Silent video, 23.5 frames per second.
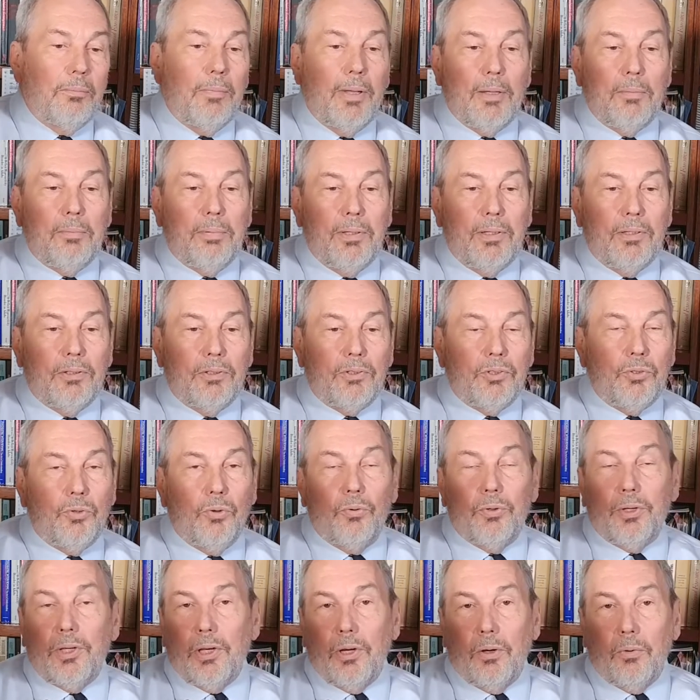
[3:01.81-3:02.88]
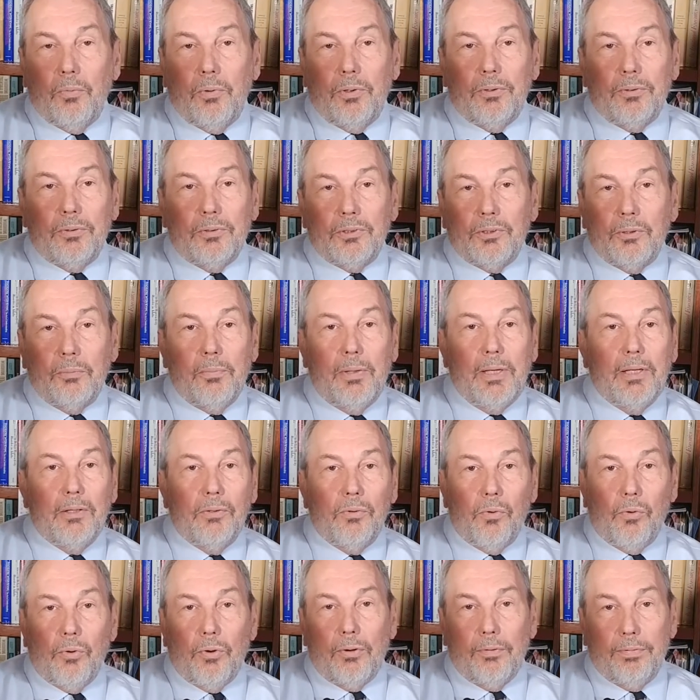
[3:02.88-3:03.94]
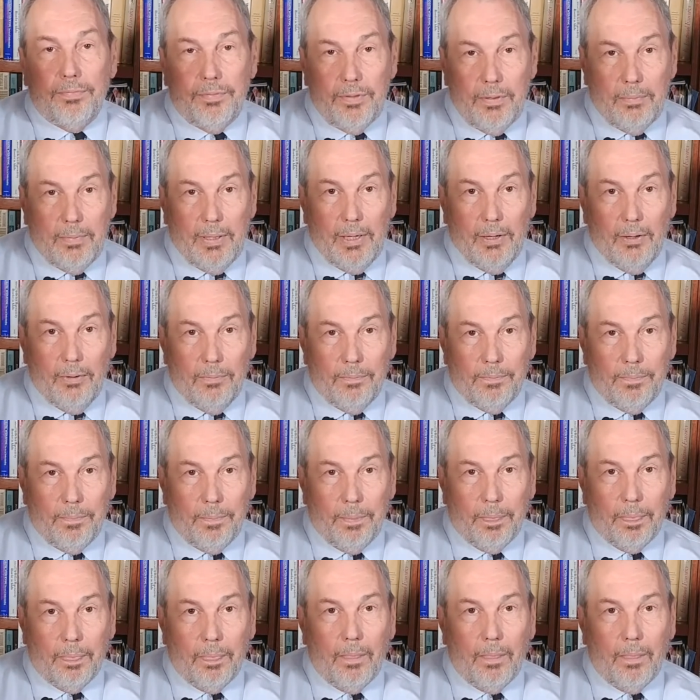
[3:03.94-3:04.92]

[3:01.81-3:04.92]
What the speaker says: it may be that you don't care whether it's a male or a female,